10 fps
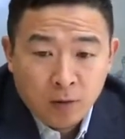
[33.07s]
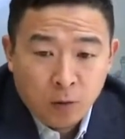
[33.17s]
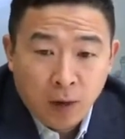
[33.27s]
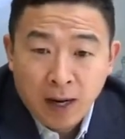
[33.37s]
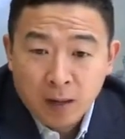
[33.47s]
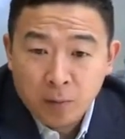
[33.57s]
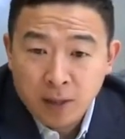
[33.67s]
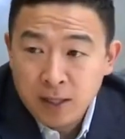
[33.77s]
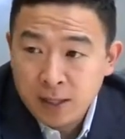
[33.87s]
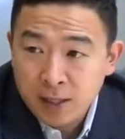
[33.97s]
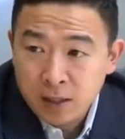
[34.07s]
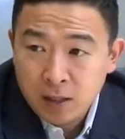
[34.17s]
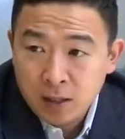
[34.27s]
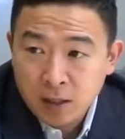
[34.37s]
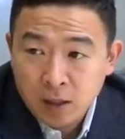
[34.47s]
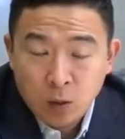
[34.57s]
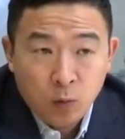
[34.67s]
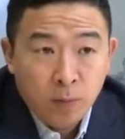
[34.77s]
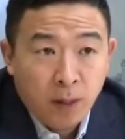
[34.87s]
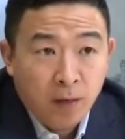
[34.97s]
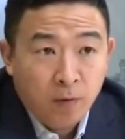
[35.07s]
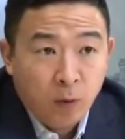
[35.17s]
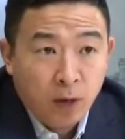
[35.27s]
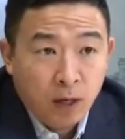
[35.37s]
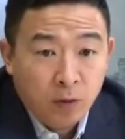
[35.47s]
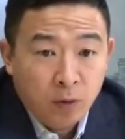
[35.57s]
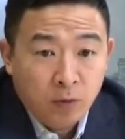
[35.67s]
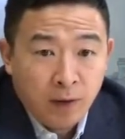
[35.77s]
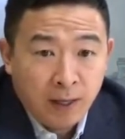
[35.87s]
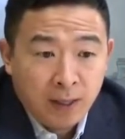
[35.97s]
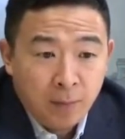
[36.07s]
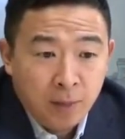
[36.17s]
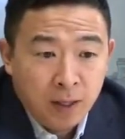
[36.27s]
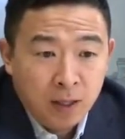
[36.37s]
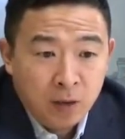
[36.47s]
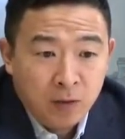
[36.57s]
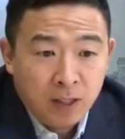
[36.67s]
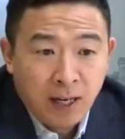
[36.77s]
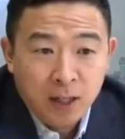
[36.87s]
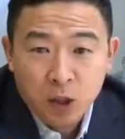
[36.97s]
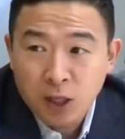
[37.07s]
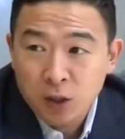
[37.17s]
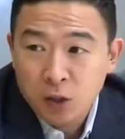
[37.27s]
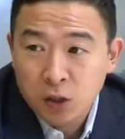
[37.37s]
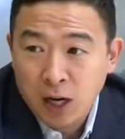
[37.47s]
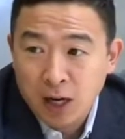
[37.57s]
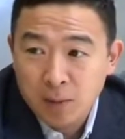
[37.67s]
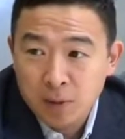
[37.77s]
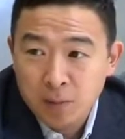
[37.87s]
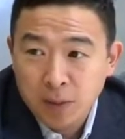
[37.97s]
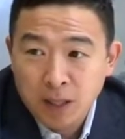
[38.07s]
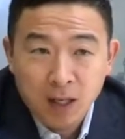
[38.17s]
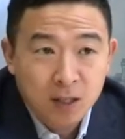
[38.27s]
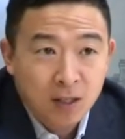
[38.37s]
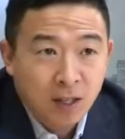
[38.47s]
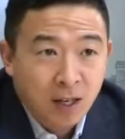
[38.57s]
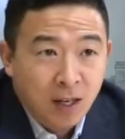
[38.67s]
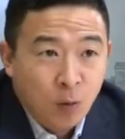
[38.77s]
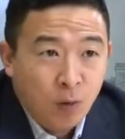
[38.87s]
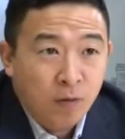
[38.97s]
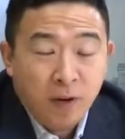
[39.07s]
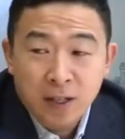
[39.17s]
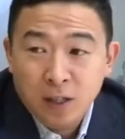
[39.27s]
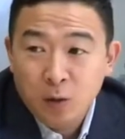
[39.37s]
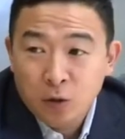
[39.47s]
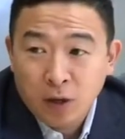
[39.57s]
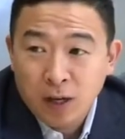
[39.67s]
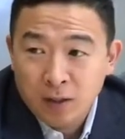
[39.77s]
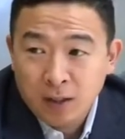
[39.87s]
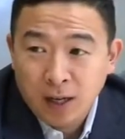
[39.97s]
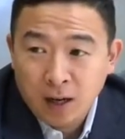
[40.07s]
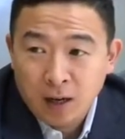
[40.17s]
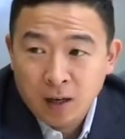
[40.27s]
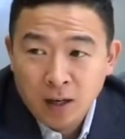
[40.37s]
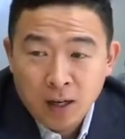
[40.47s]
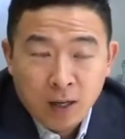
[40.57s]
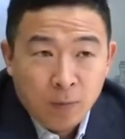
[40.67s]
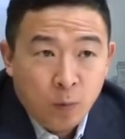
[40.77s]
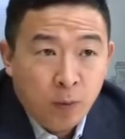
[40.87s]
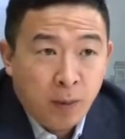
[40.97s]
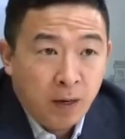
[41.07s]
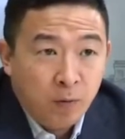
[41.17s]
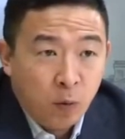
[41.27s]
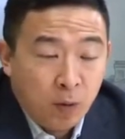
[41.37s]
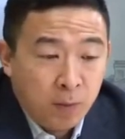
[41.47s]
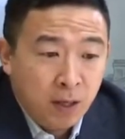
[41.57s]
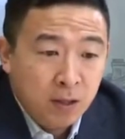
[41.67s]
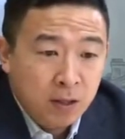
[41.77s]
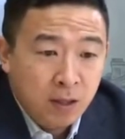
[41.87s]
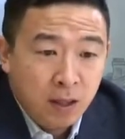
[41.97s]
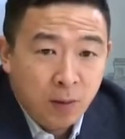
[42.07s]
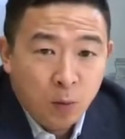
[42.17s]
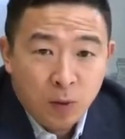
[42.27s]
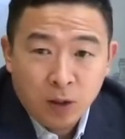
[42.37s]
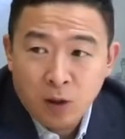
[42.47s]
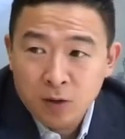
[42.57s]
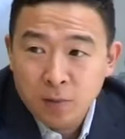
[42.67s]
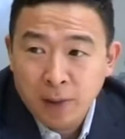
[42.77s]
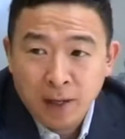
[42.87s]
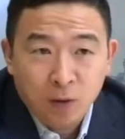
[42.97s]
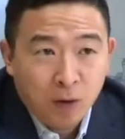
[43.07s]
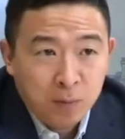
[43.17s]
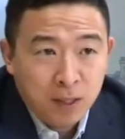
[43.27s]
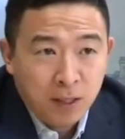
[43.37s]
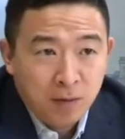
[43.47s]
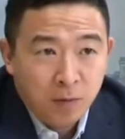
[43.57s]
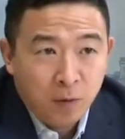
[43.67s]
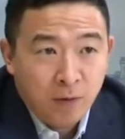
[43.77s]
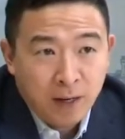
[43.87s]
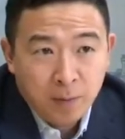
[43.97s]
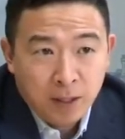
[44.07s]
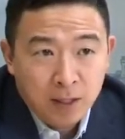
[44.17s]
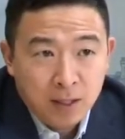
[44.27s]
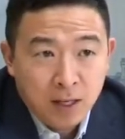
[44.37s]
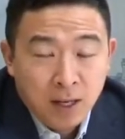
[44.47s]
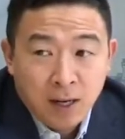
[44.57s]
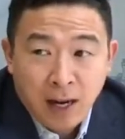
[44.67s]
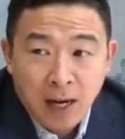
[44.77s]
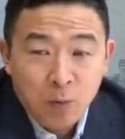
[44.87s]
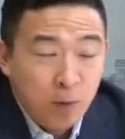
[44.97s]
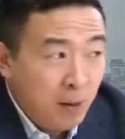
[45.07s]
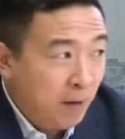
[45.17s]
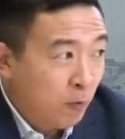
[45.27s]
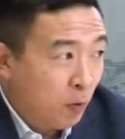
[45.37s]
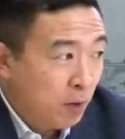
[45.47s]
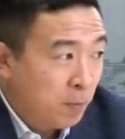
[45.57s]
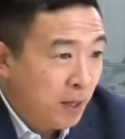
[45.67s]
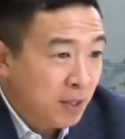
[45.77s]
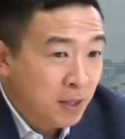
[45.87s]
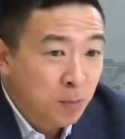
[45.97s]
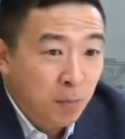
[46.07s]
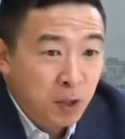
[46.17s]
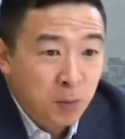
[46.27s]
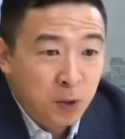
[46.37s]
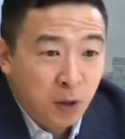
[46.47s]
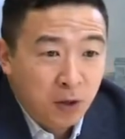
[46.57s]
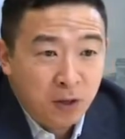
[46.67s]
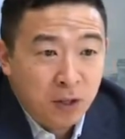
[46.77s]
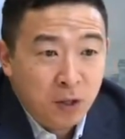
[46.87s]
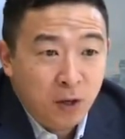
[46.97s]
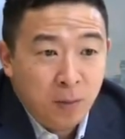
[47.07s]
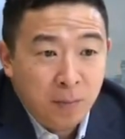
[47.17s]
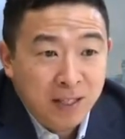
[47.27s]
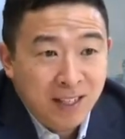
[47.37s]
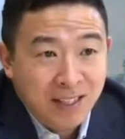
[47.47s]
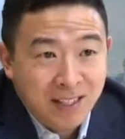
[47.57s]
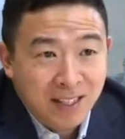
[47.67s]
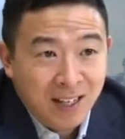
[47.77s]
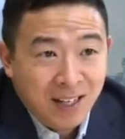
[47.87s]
through higher prices. We pay for it through the fact that millions of us can't change jobs because we're afraid to lose our healthcare. We pay for it because it's the number one cause of bankruptcy for families. And we pay for it because it's much, much harder to start a business